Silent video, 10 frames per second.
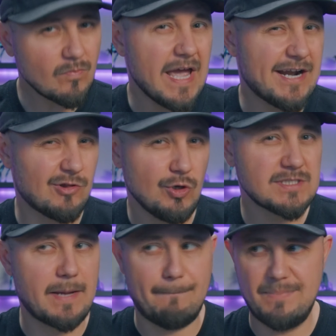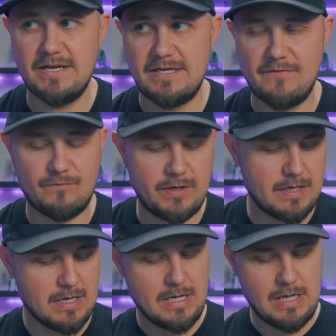and it looks a bit different,
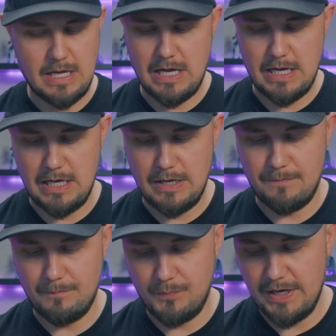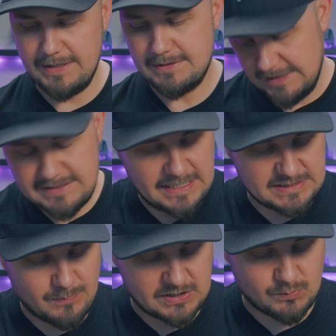but it's an
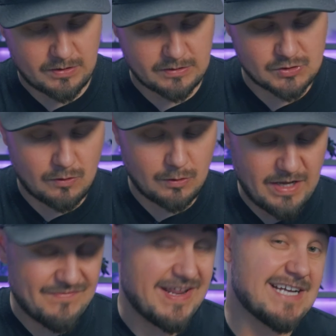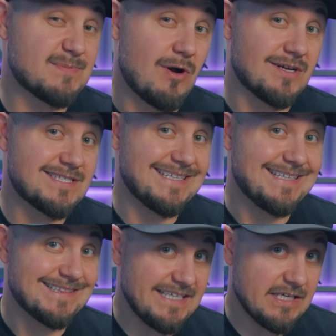Xbox One controller. We have an Xbox
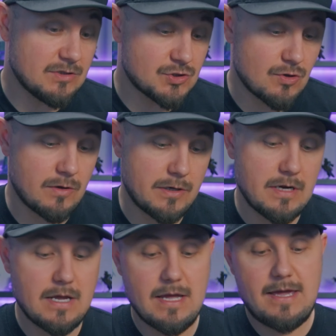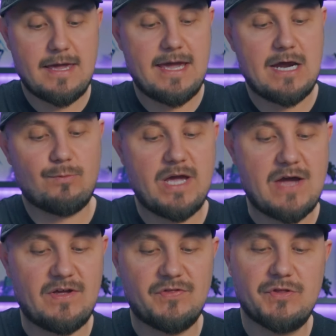Elite controller, and we
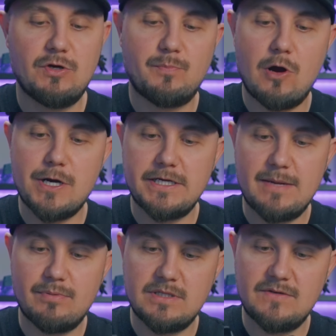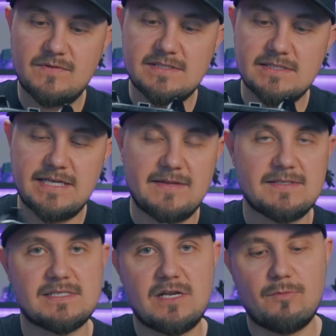have a third party, I believe this
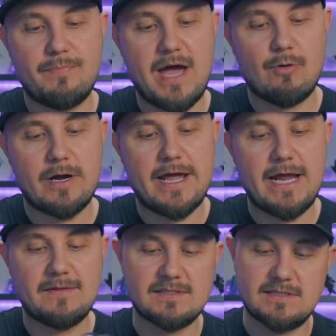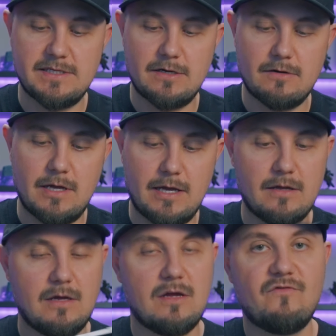is another Power A. This is their
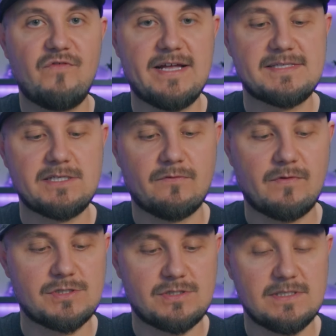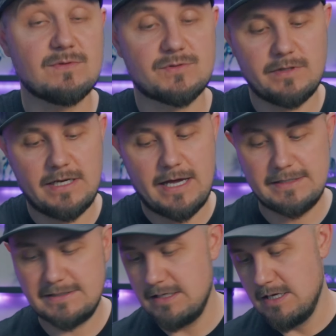fancier version. This one's really
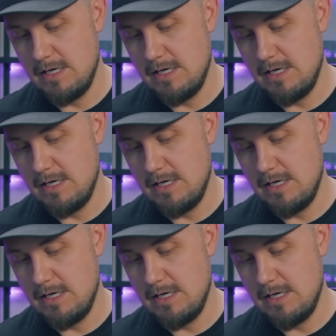nice.